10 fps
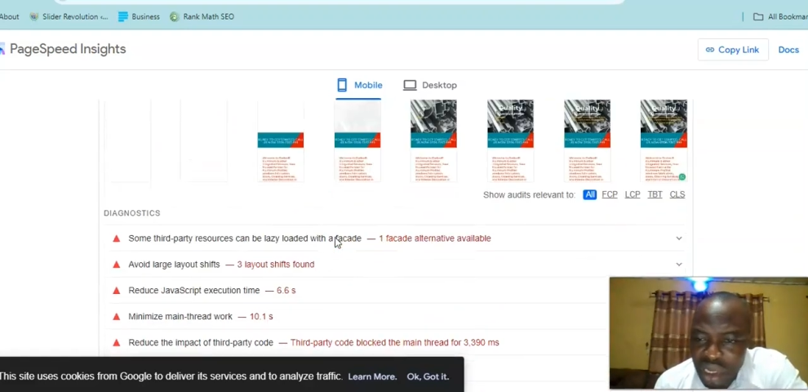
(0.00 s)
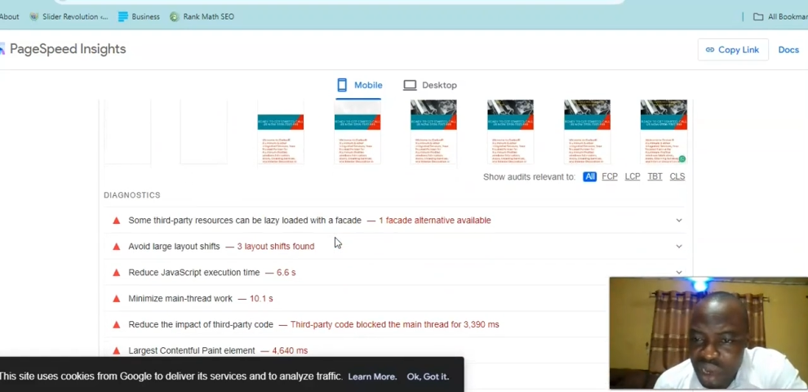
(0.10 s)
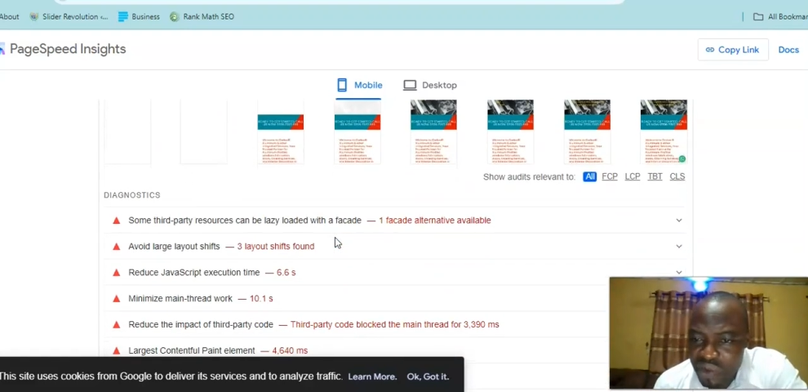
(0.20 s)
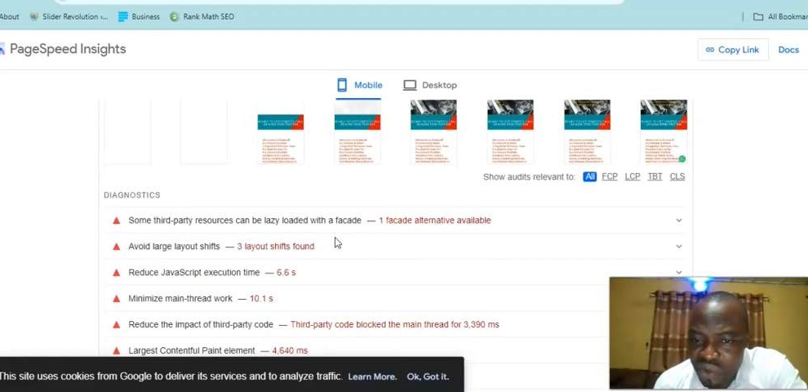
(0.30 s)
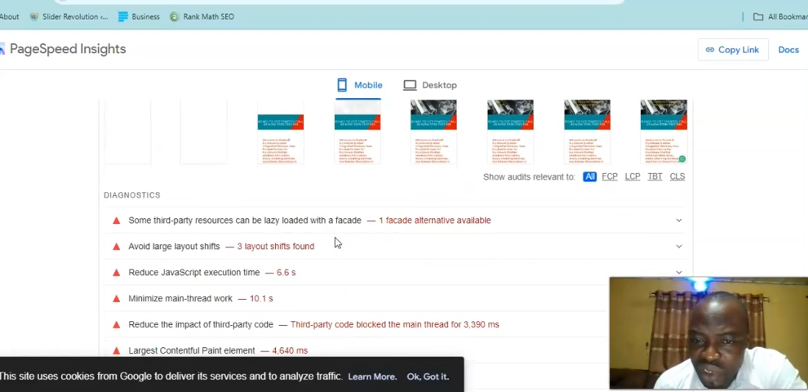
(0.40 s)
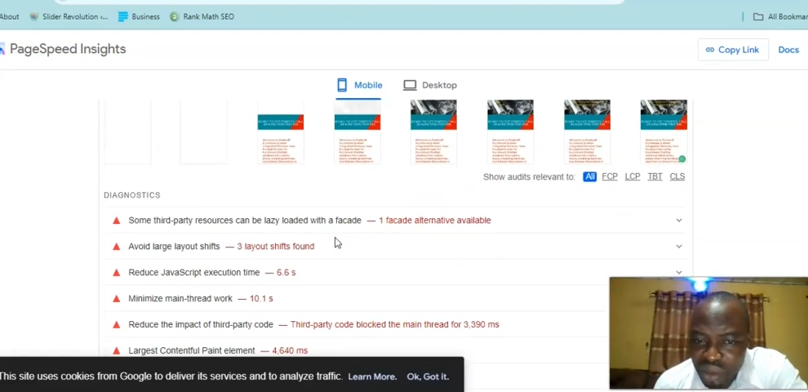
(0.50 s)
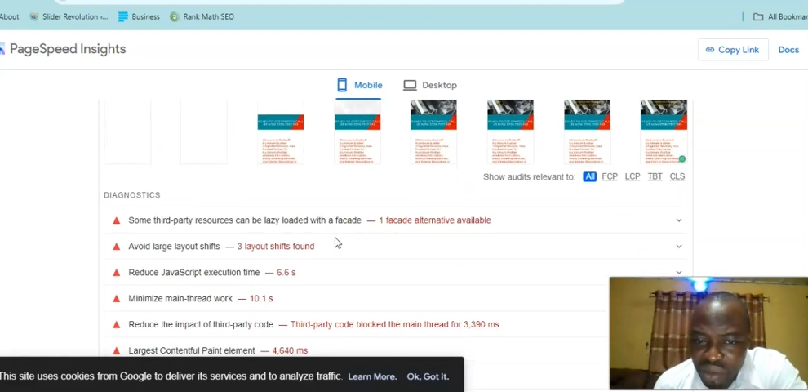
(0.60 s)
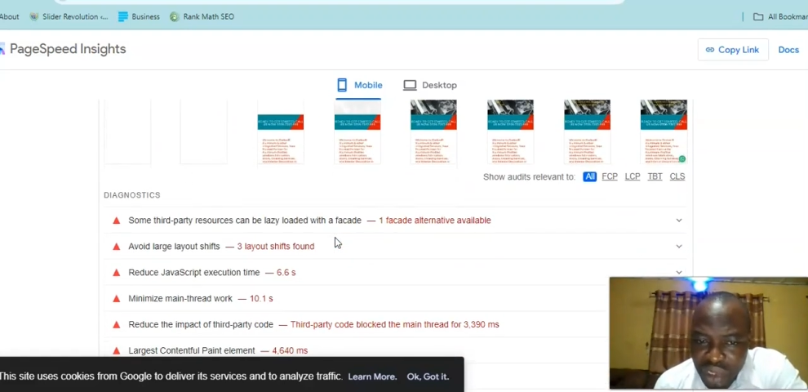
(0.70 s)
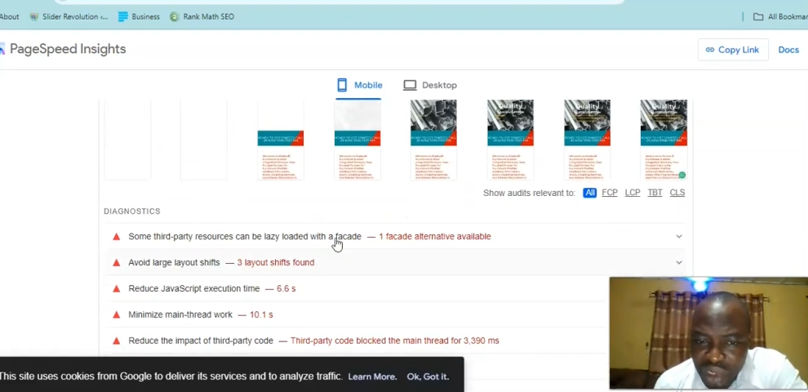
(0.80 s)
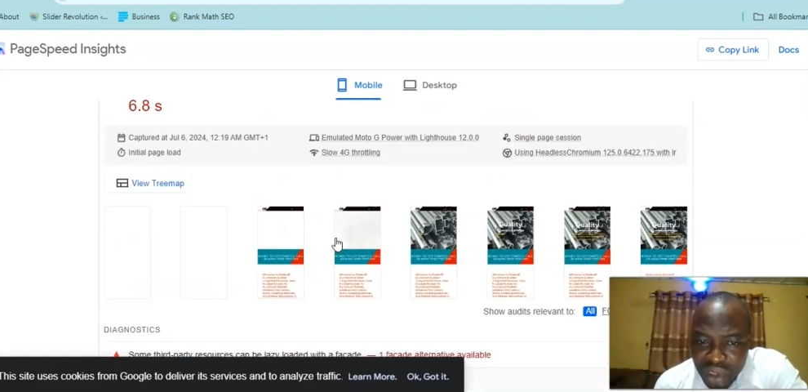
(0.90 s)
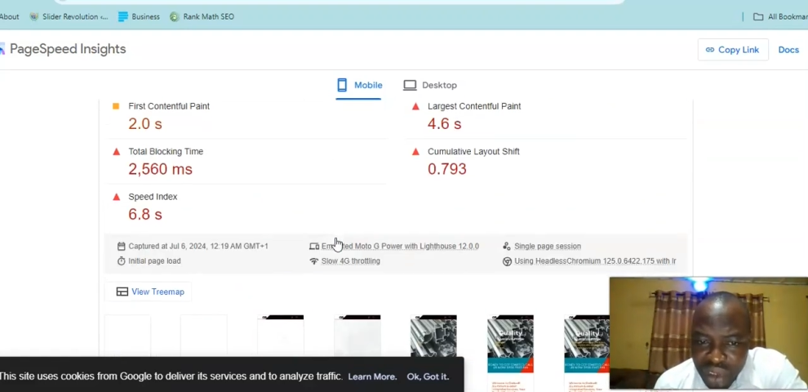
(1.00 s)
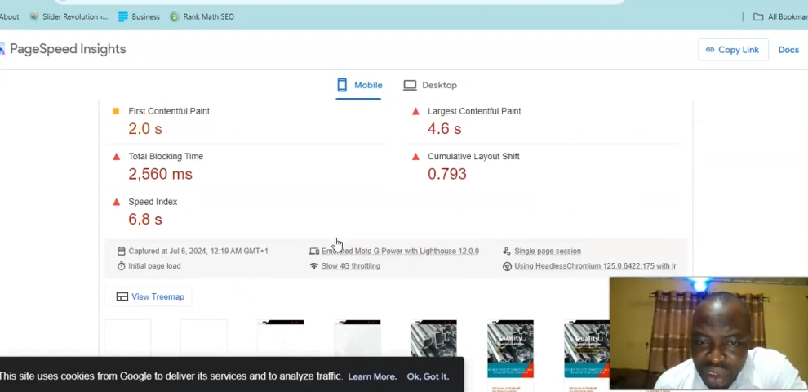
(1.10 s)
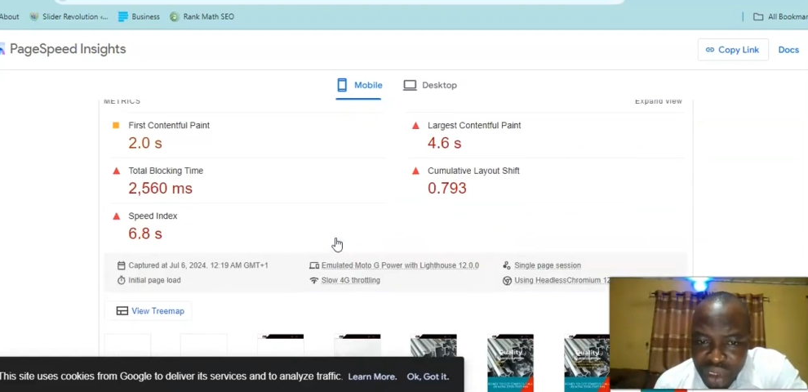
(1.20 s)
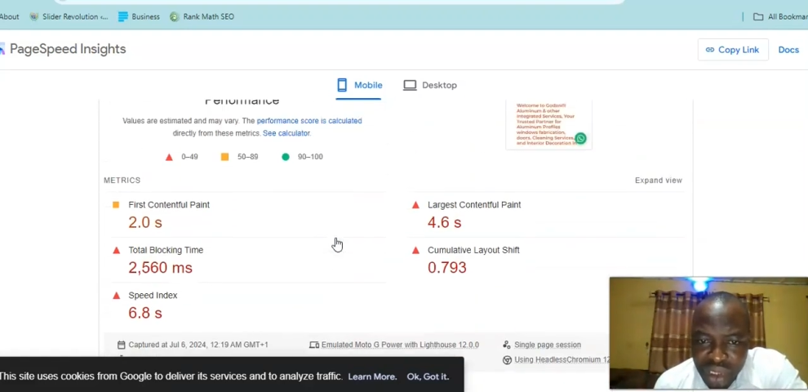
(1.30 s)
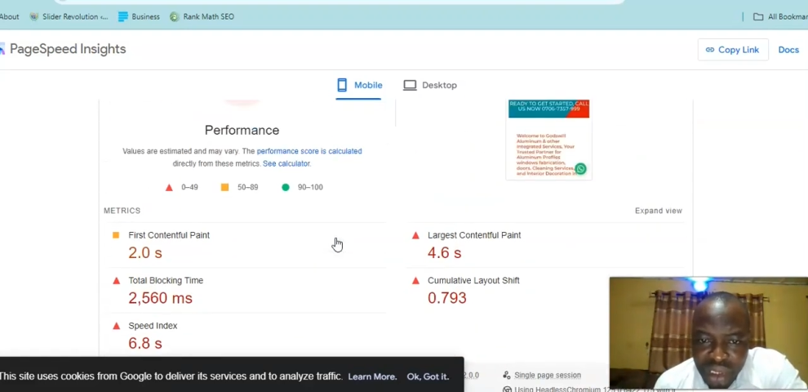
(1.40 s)
every other metrics
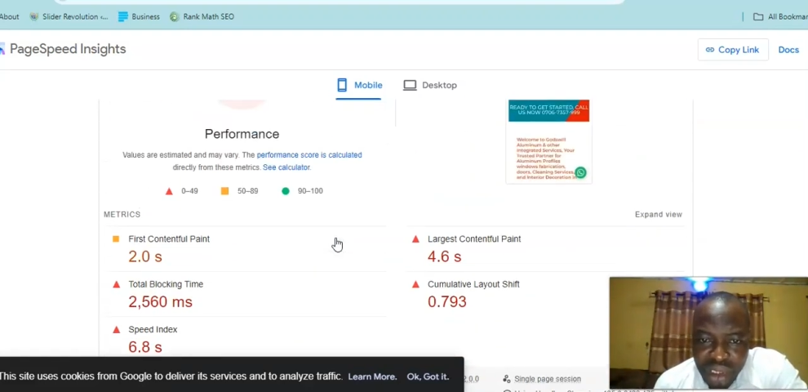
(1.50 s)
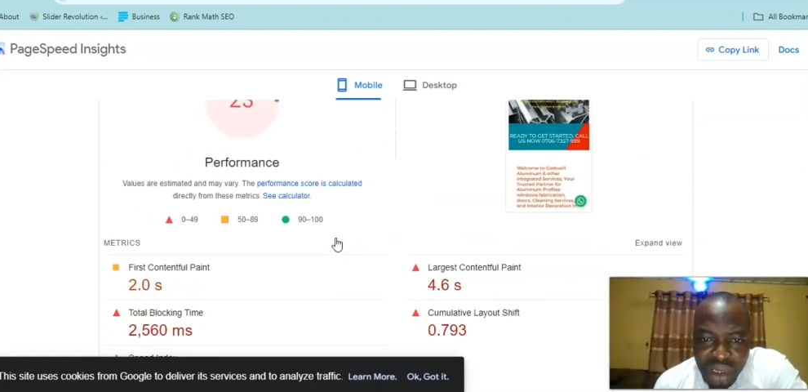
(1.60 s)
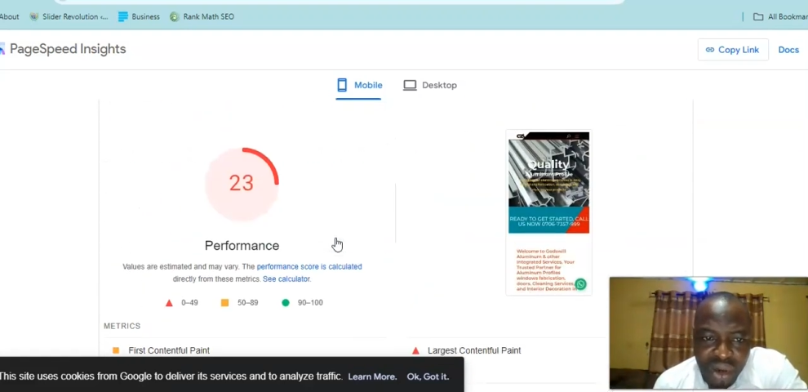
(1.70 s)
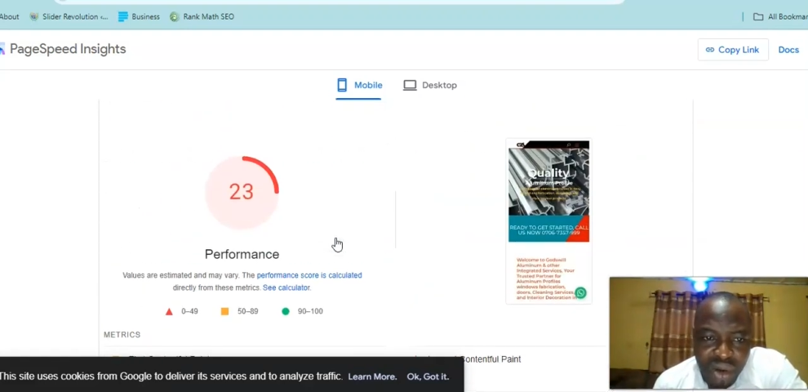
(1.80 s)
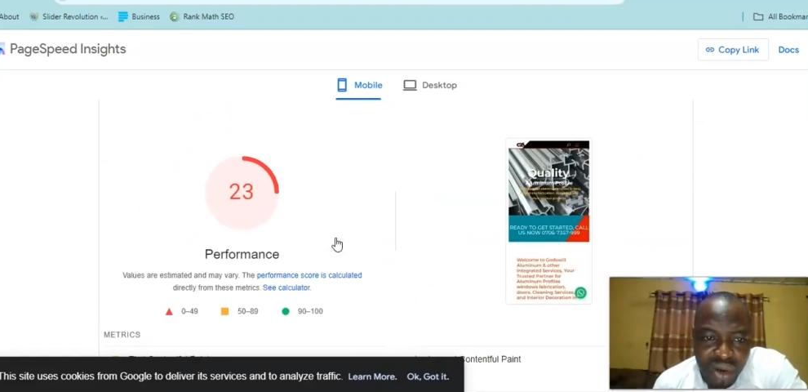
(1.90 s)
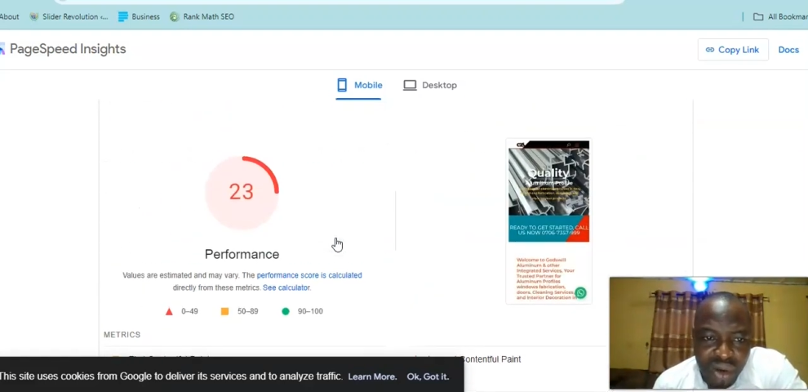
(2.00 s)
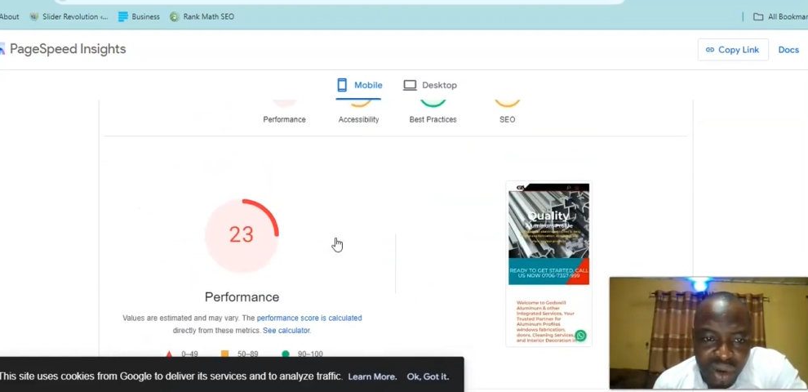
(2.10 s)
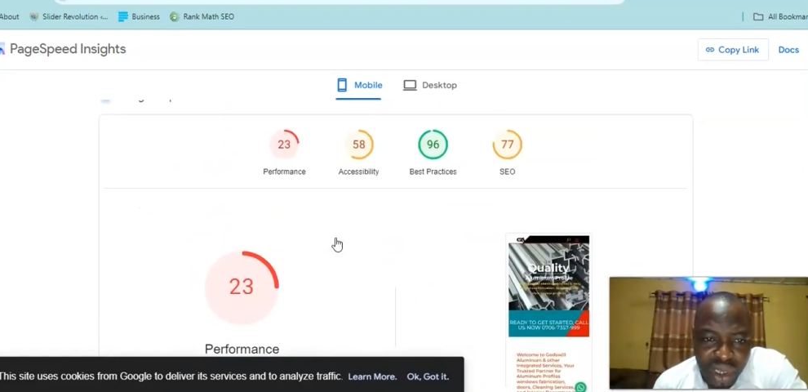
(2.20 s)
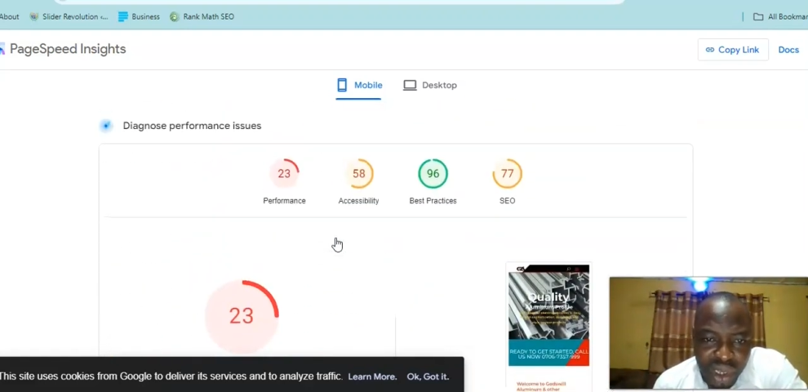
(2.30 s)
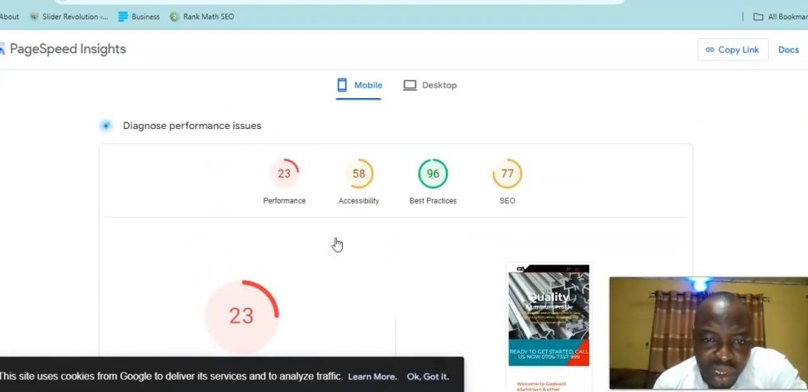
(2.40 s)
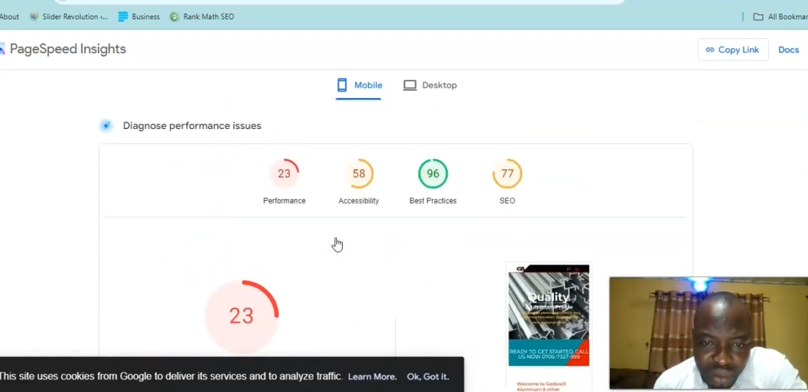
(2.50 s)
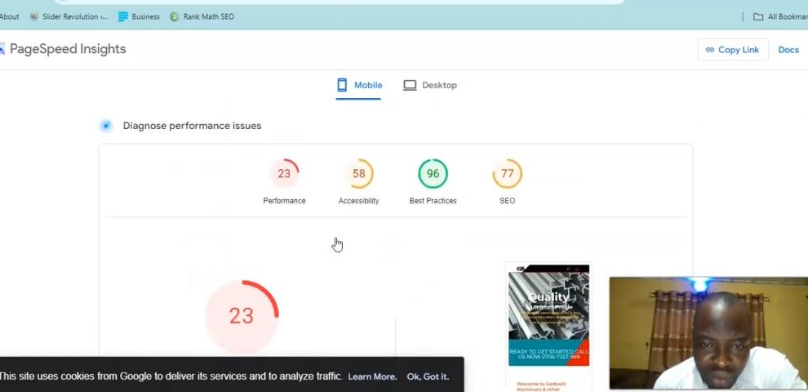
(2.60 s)
there. Okay,